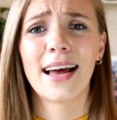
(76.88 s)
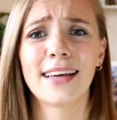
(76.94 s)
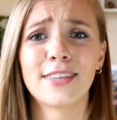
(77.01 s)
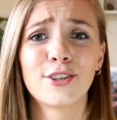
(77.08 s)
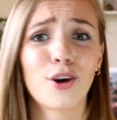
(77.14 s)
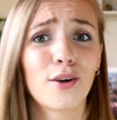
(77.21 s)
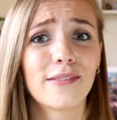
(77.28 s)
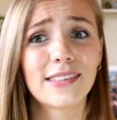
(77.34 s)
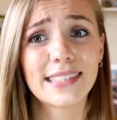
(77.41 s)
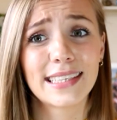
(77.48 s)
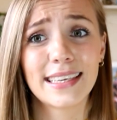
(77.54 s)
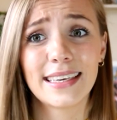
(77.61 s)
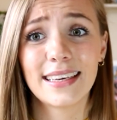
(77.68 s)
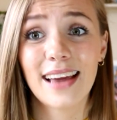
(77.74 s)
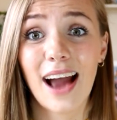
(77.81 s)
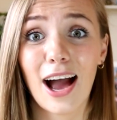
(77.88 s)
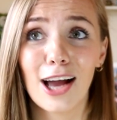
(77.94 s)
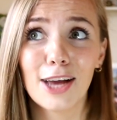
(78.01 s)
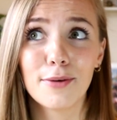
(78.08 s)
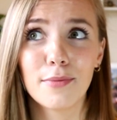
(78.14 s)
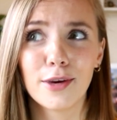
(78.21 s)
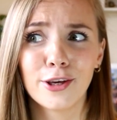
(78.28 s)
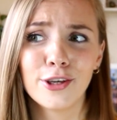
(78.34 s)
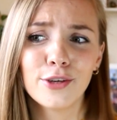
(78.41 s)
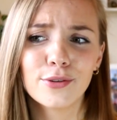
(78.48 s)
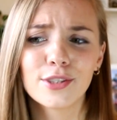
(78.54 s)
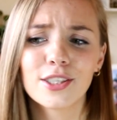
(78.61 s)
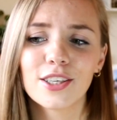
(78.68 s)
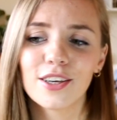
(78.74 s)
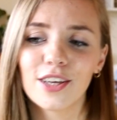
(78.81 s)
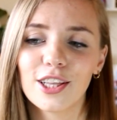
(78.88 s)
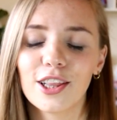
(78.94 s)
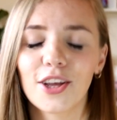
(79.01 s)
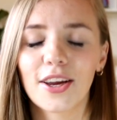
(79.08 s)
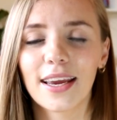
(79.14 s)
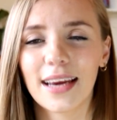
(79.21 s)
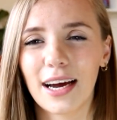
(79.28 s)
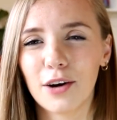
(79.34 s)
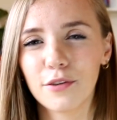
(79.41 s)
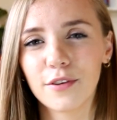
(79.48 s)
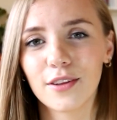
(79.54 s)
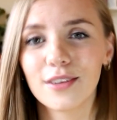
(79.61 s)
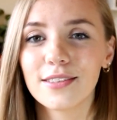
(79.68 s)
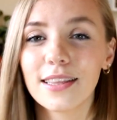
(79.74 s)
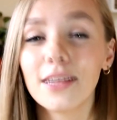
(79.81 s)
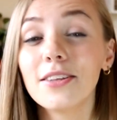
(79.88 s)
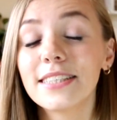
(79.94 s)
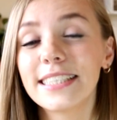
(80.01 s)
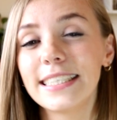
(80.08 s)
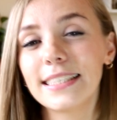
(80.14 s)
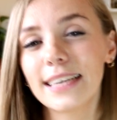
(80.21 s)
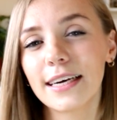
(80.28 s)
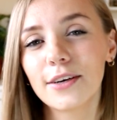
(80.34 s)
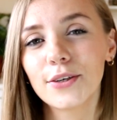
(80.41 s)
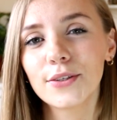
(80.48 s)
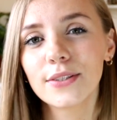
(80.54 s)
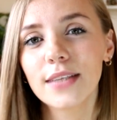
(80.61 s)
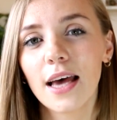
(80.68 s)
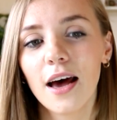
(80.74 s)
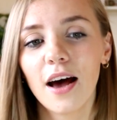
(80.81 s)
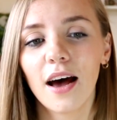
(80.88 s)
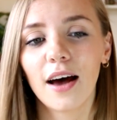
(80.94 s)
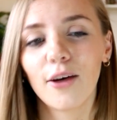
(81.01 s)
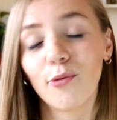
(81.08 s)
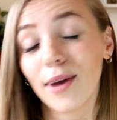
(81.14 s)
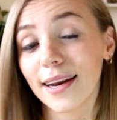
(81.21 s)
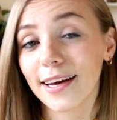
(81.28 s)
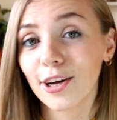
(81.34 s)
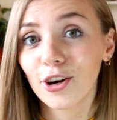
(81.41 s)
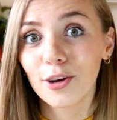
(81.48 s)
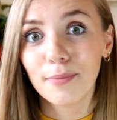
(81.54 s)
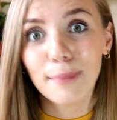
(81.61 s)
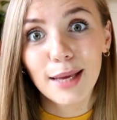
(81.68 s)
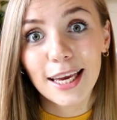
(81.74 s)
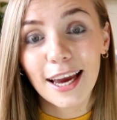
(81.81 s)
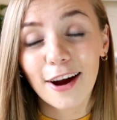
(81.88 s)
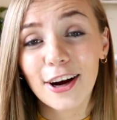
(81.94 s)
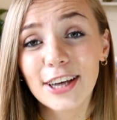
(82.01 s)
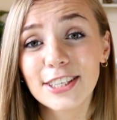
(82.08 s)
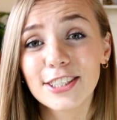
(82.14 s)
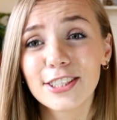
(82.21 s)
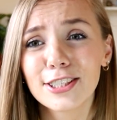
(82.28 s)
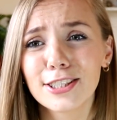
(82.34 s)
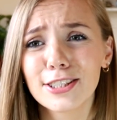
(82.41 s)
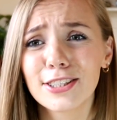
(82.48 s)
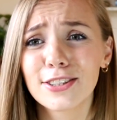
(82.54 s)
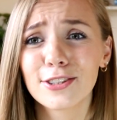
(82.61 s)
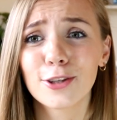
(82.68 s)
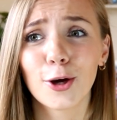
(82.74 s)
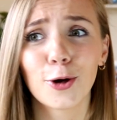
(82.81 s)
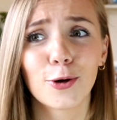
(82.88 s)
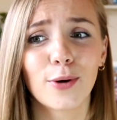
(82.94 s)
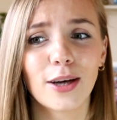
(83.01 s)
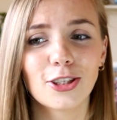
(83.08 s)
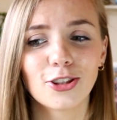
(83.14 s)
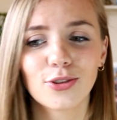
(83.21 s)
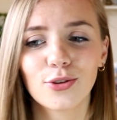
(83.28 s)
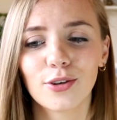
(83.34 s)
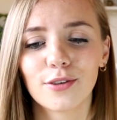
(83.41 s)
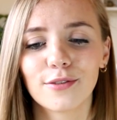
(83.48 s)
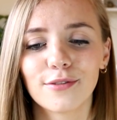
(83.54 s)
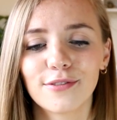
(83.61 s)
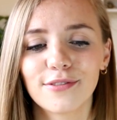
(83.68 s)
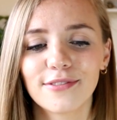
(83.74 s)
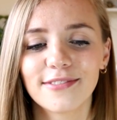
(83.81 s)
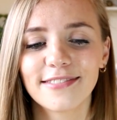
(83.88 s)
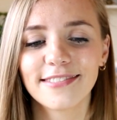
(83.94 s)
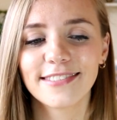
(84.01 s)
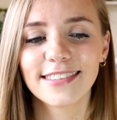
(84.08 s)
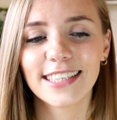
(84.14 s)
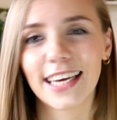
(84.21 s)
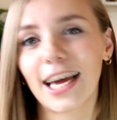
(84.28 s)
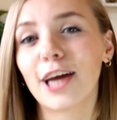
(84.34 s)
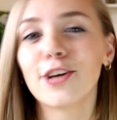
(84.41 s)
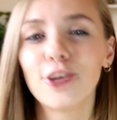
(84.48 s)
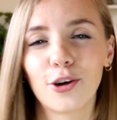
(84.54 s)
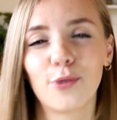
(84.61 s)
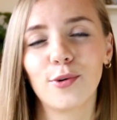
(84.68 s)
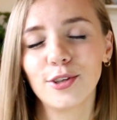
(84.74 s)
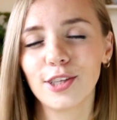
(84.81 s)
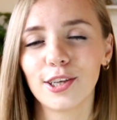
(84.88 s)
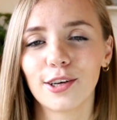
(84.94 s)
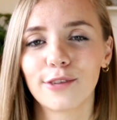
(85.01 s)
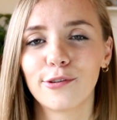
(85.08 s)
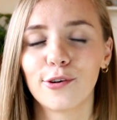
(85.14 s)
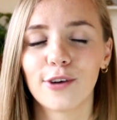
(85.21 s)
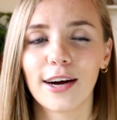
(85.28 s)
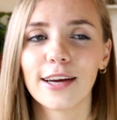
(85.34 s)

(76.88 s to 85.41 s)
And obviously I'm used to looking out for those little details when I go and meet characters. So I just sort of, like, I know what to look for.